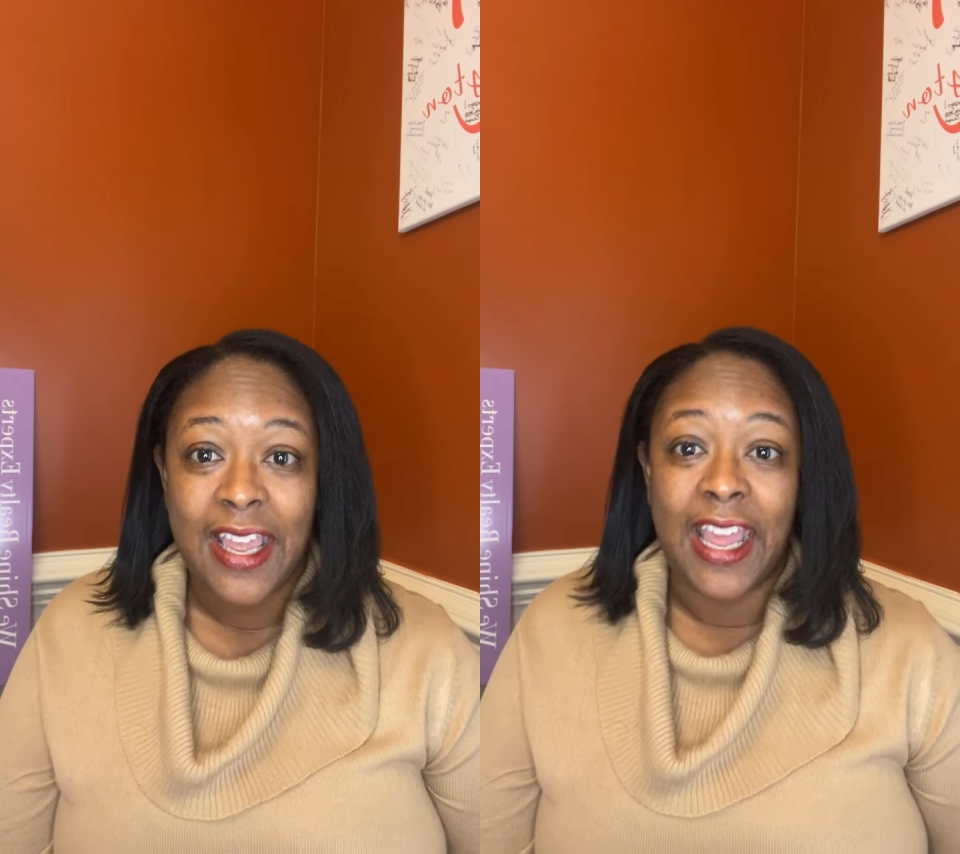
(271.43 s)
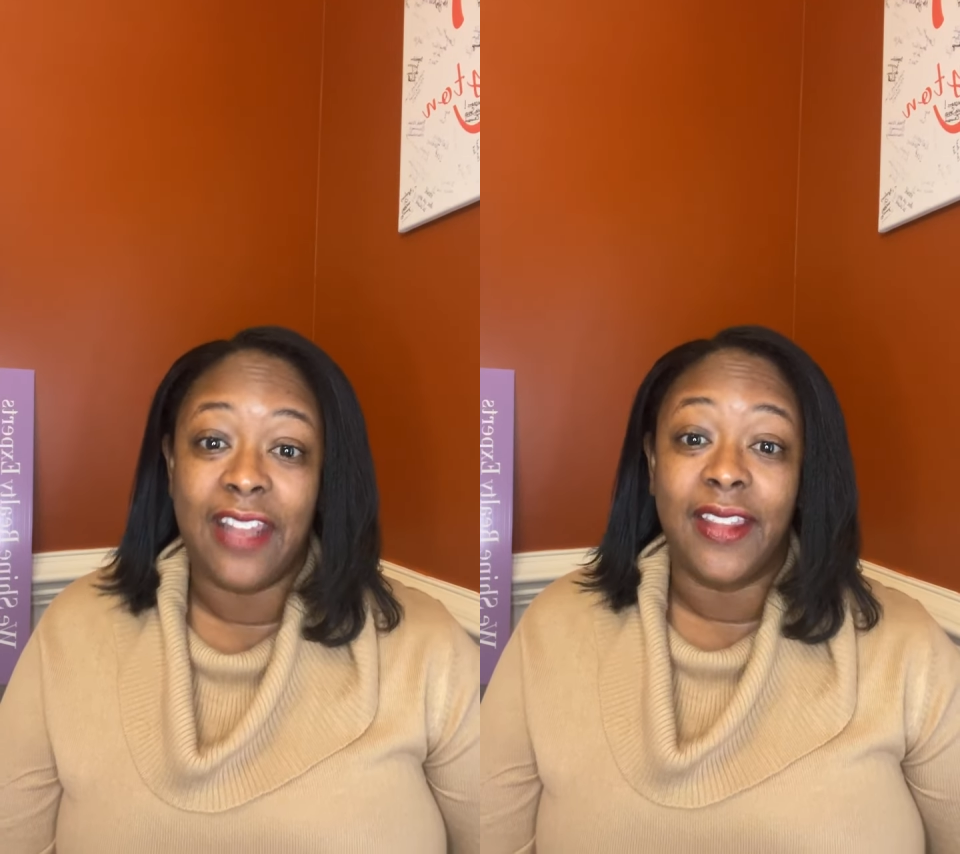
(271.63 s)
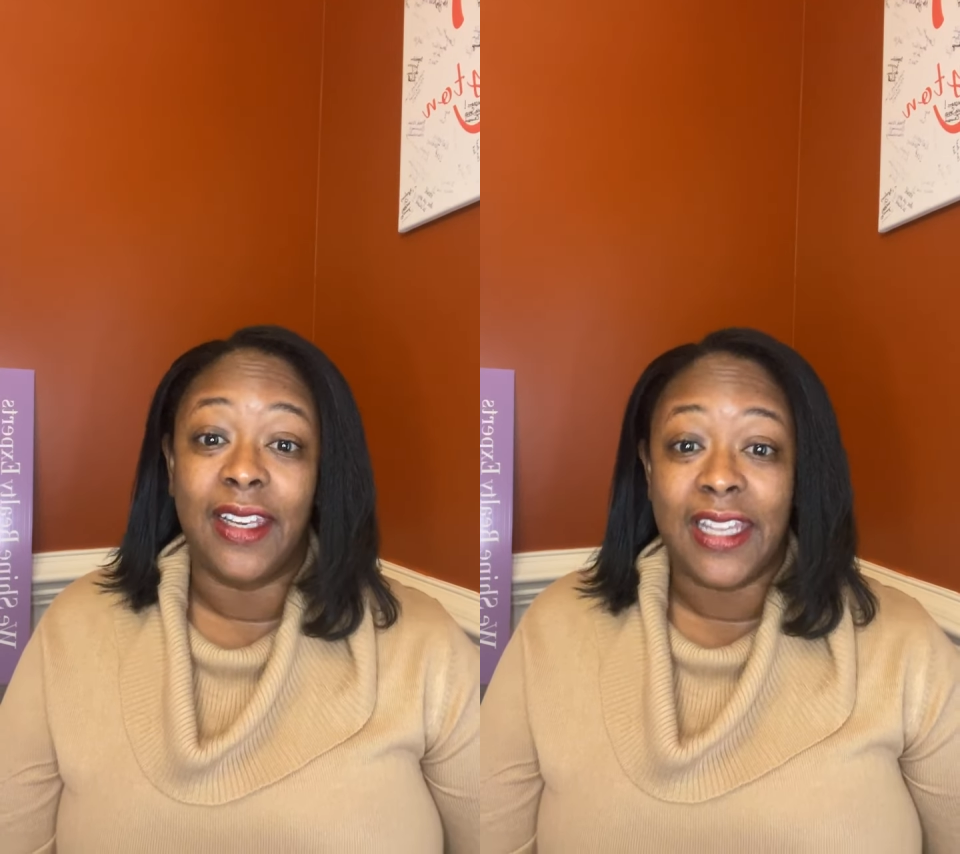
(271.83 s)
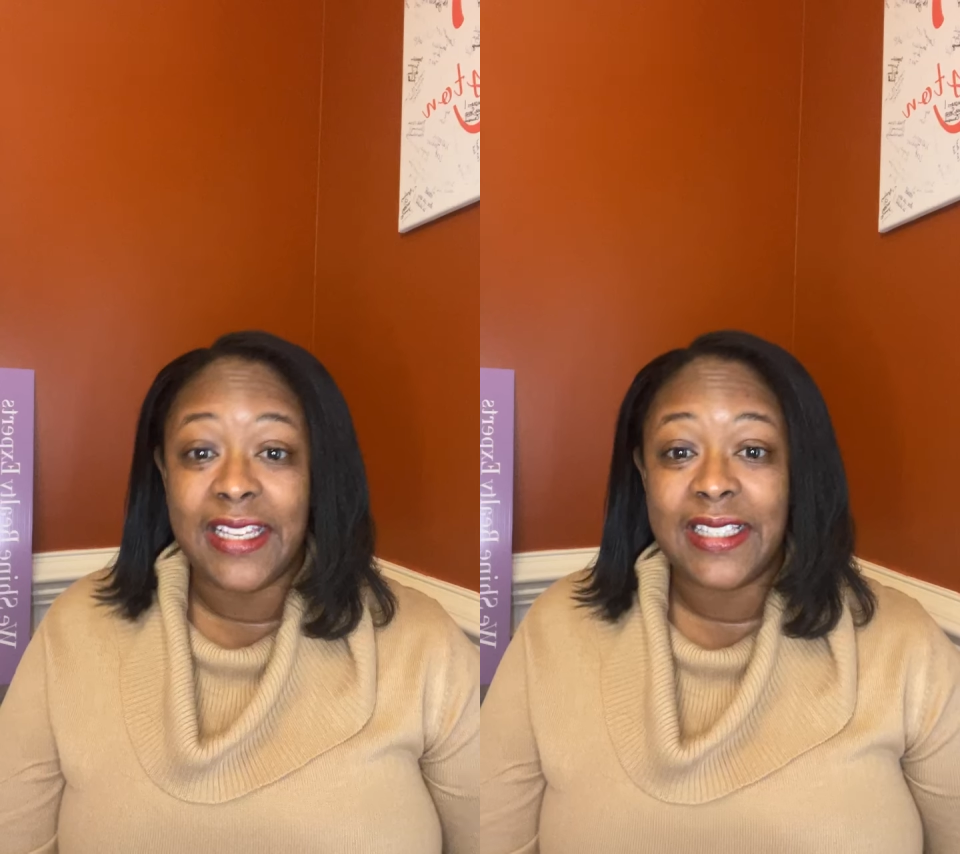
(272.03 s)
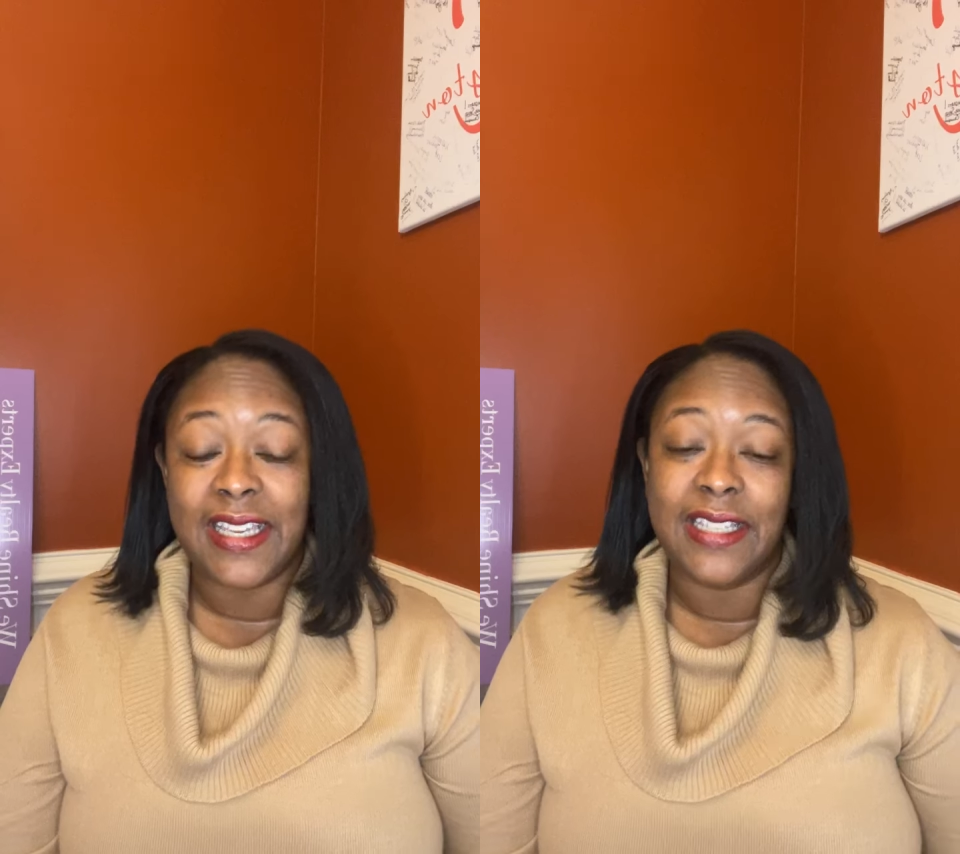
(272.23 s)
and the
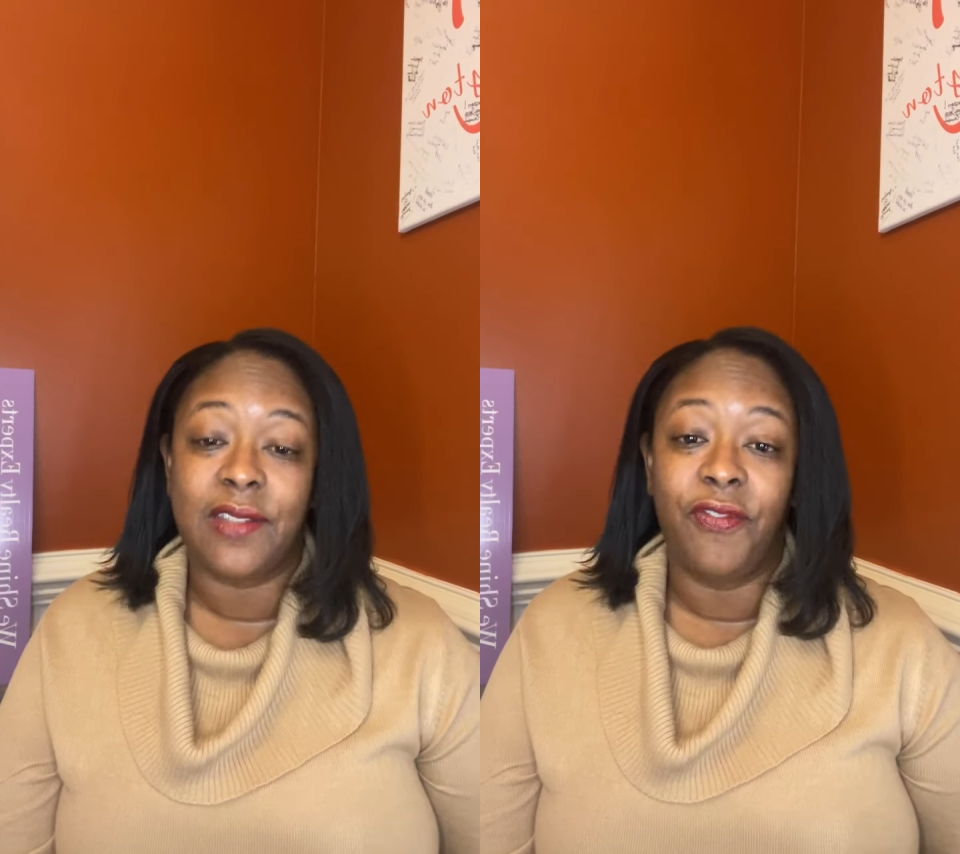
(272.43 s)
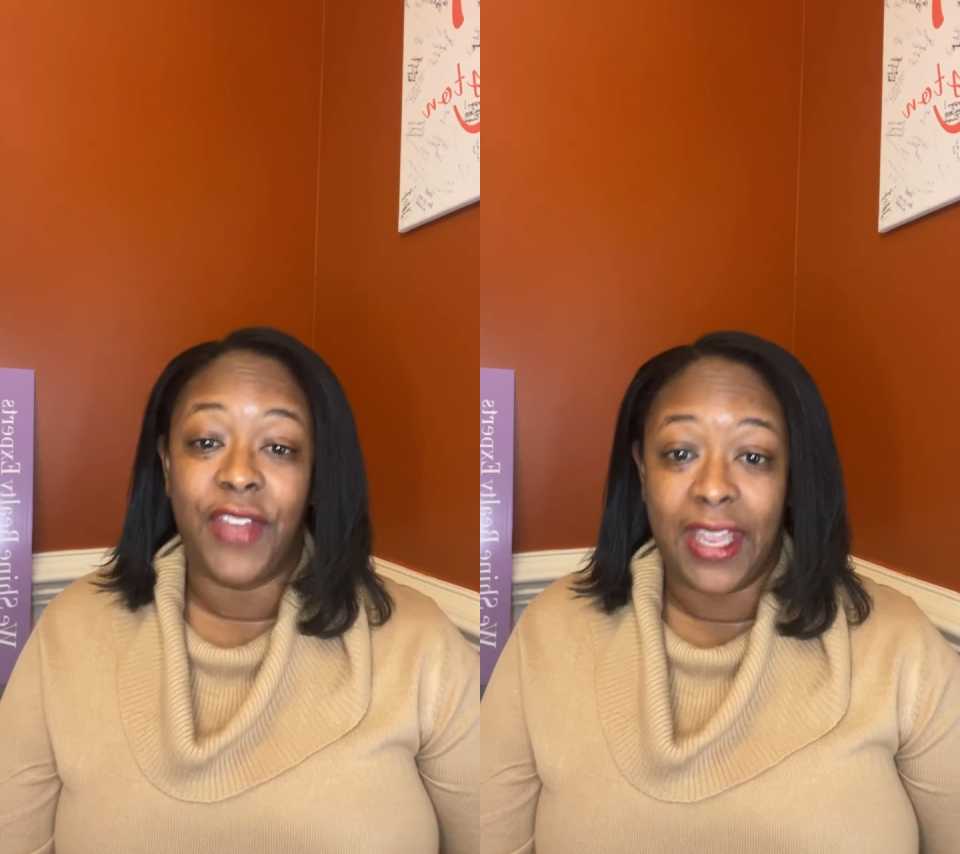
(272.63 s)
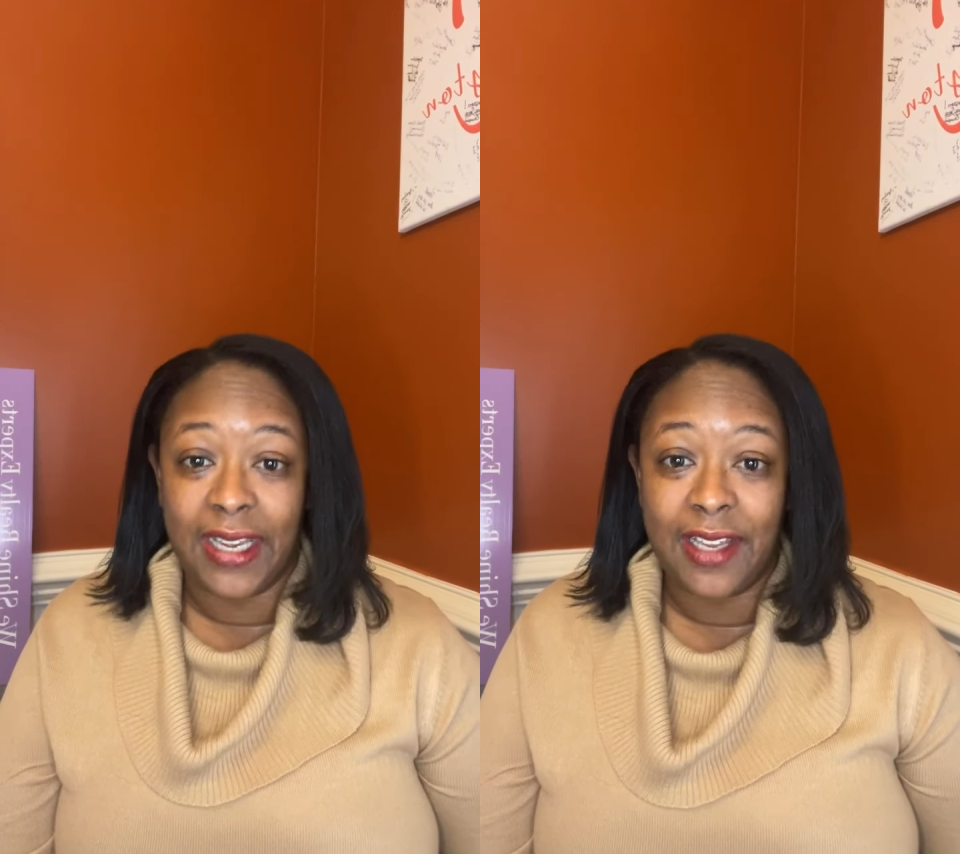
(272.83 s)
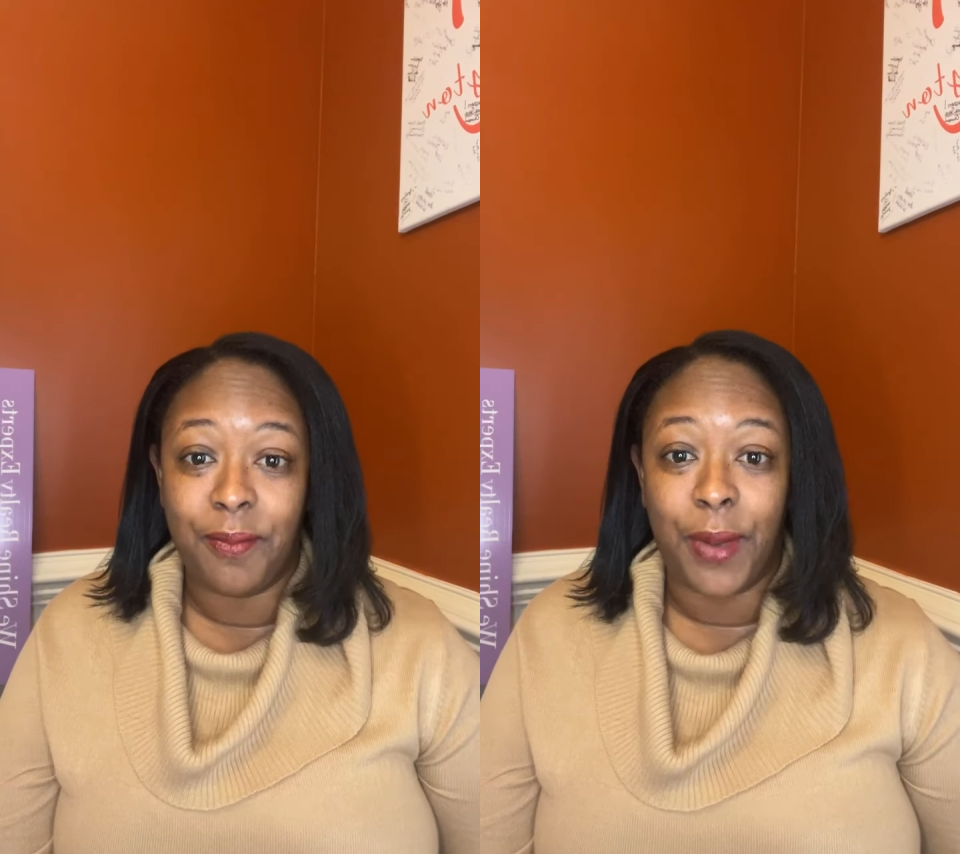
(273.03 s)
lease is vetted